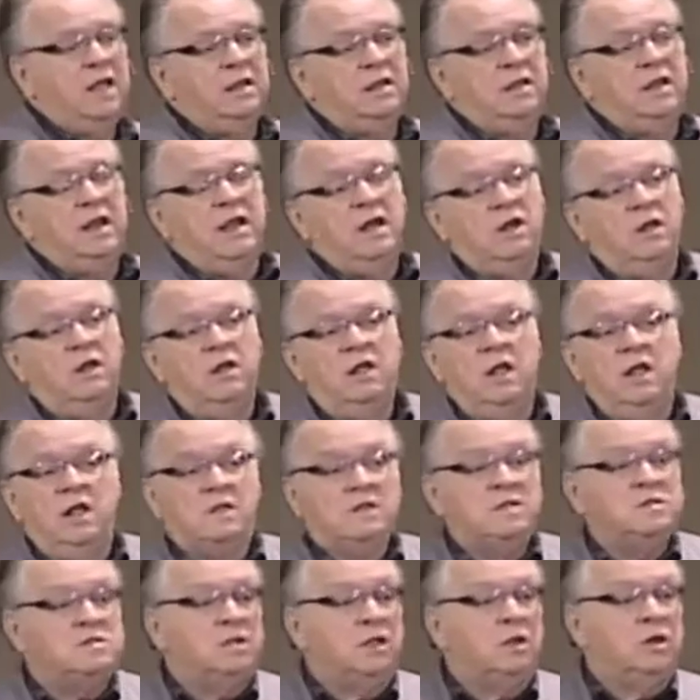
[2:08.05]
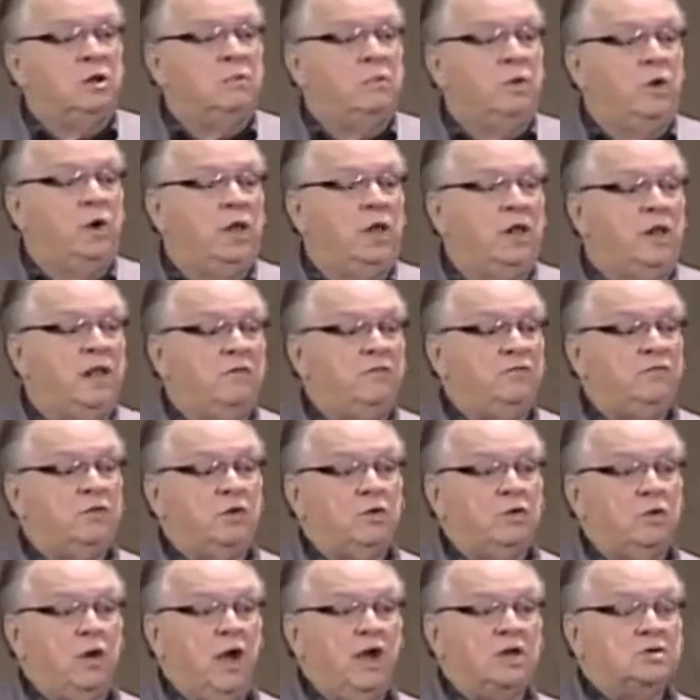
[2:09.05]
nail, his little boy left the
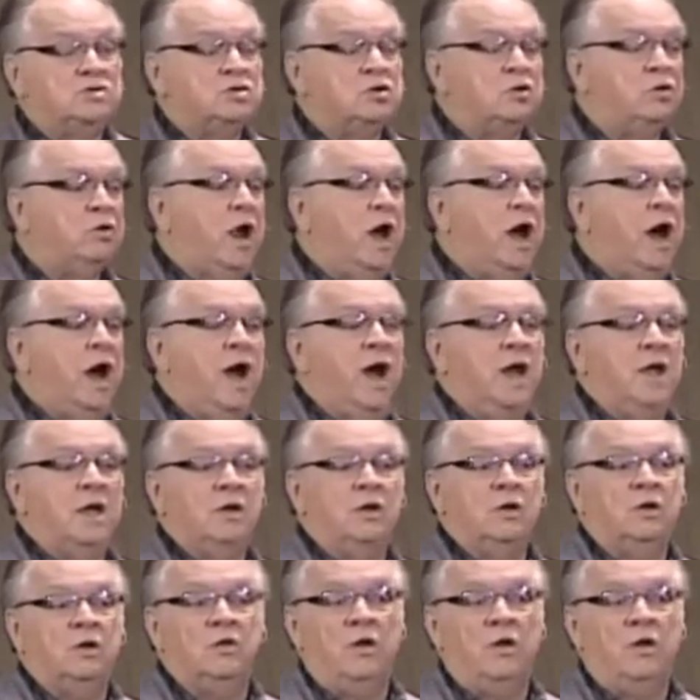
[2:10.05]
garage crying,